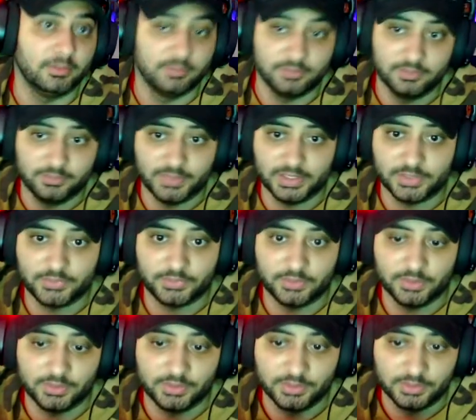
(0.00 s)
Thanks
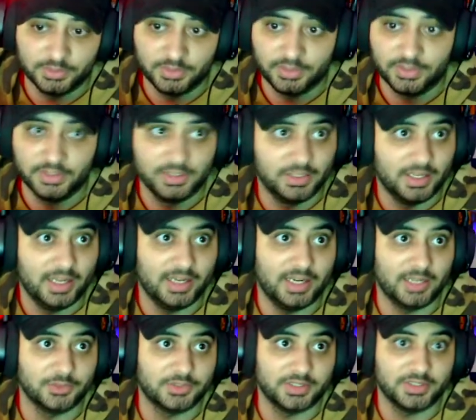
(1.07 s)
for
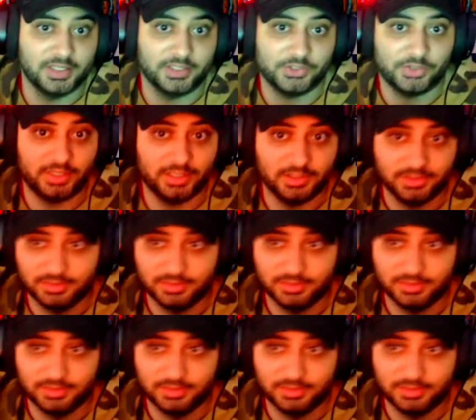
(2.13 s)
announcing that trailer.